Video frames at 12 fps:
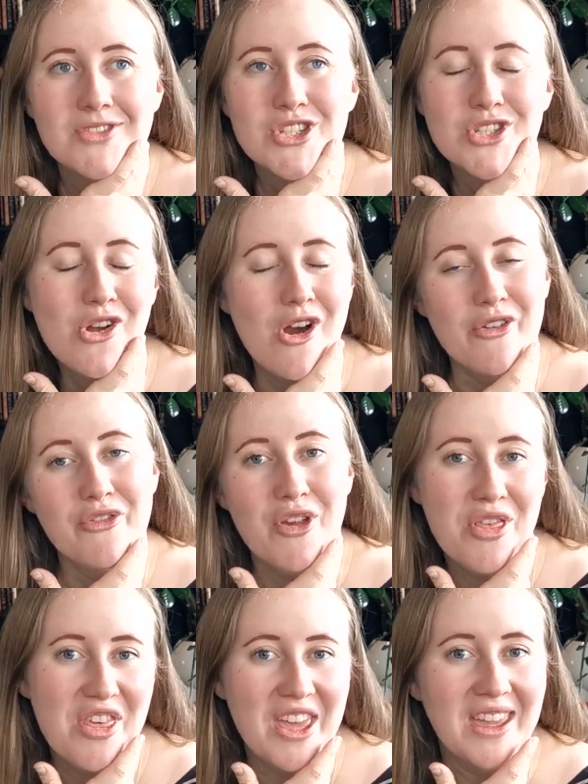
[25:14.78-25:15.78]
scarf
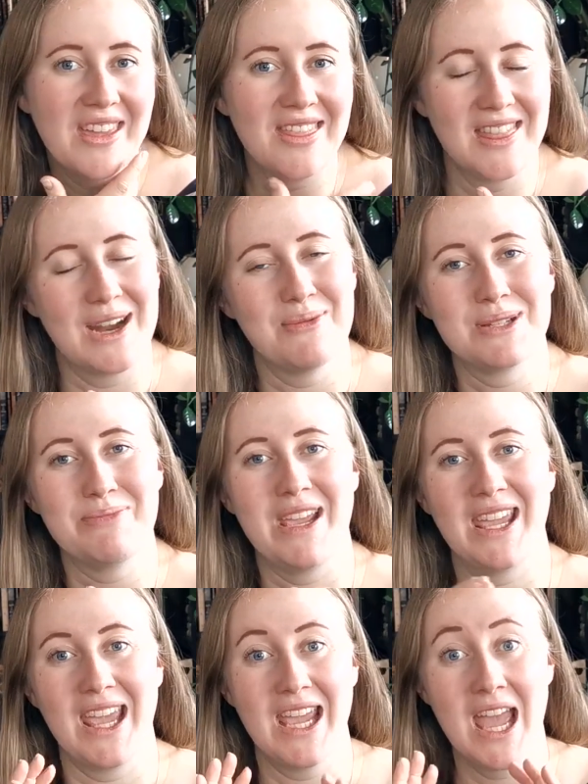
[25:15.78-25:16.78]
thing that I was
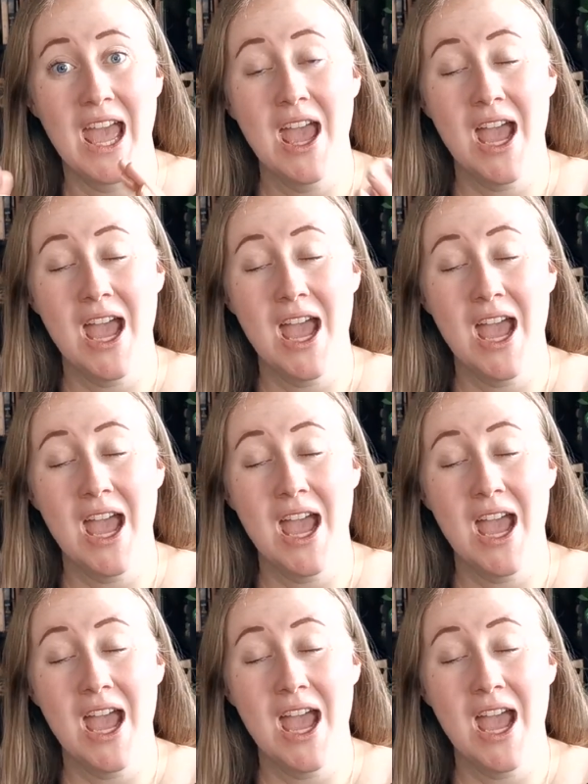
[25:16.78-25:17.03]
making,